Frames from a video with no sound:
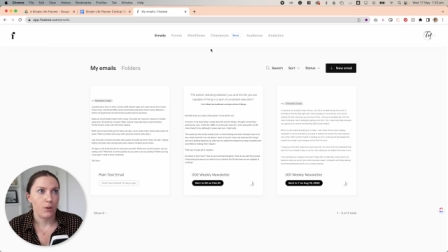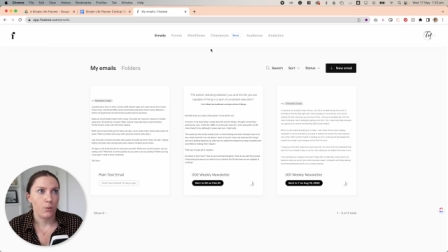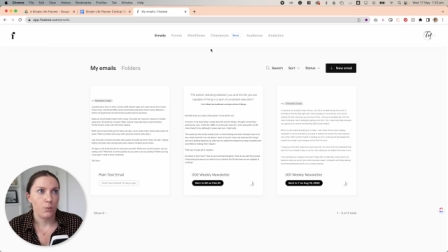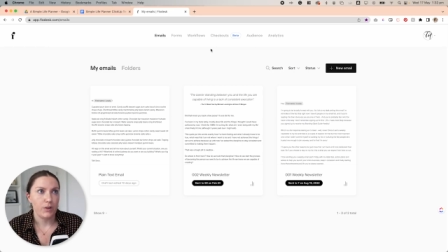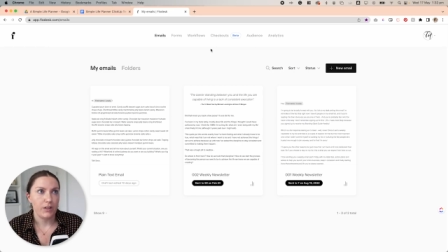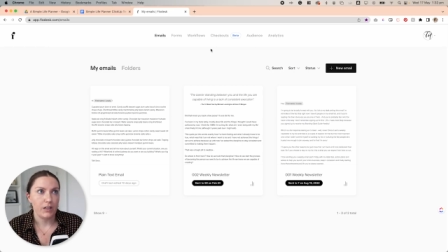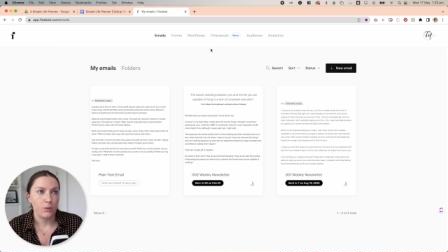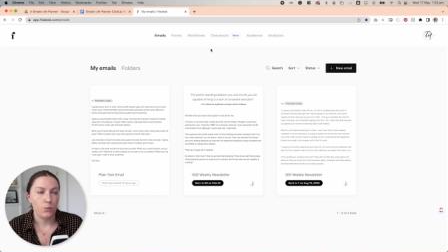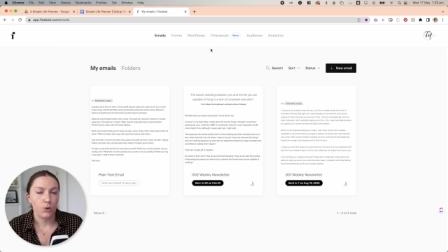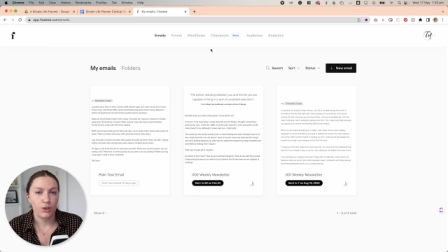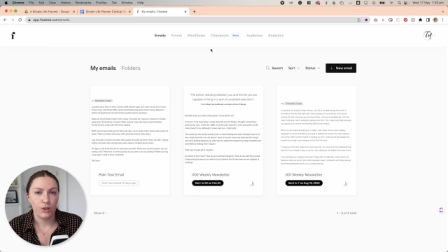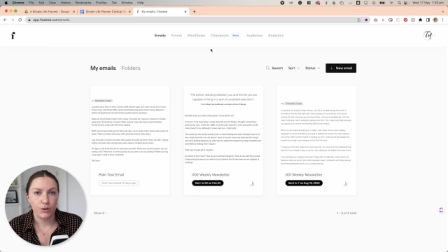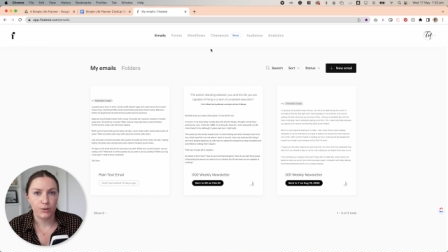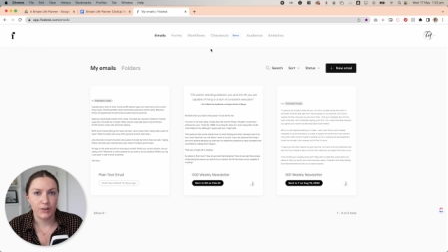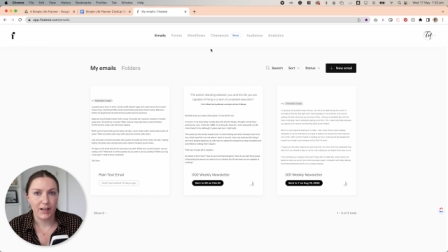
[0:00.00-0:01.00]
we want
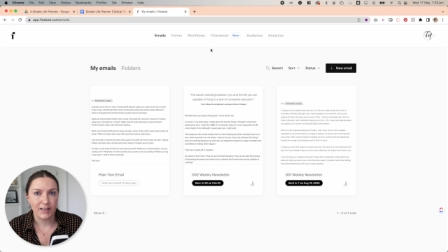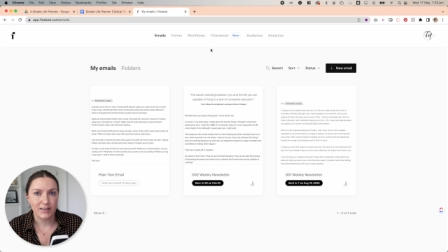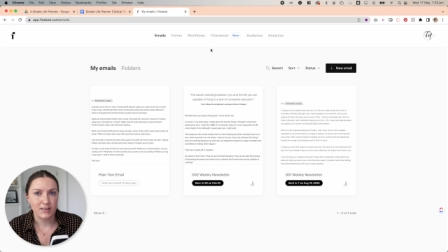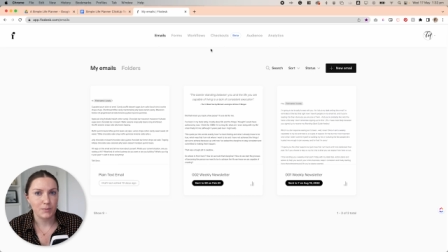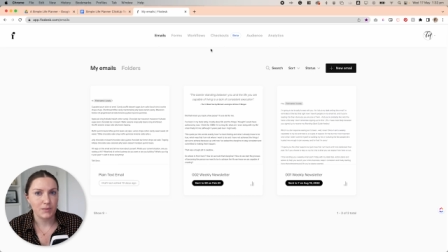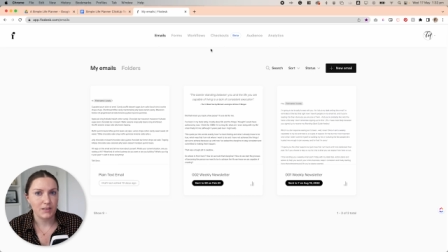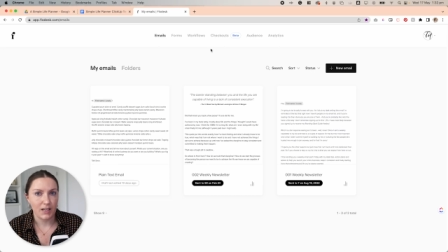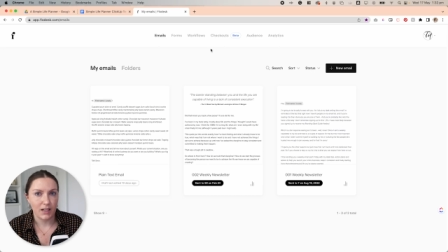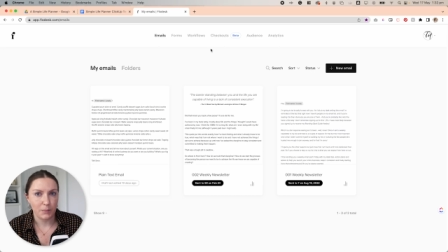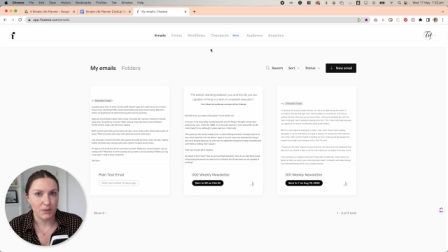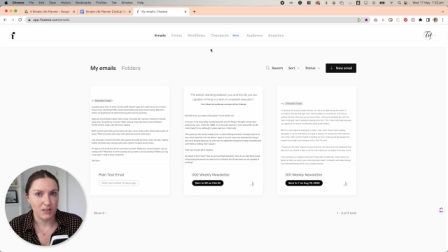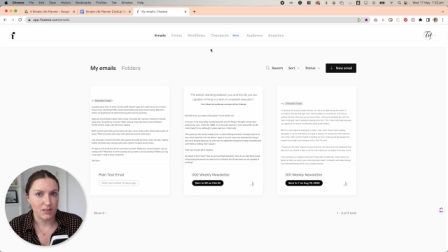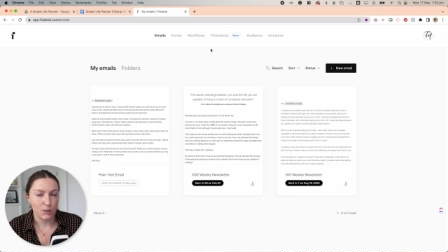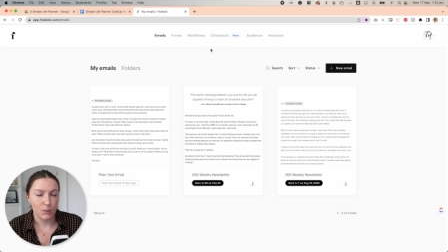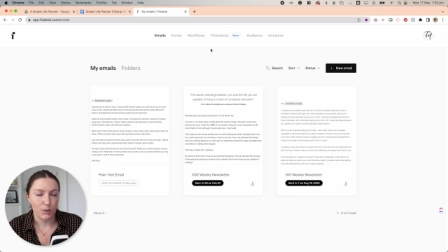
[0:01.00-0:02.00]
to create some
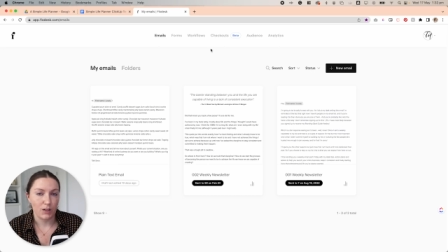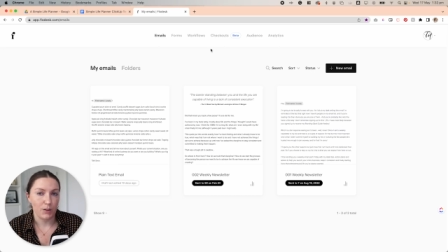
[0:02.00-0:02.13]
segments that we're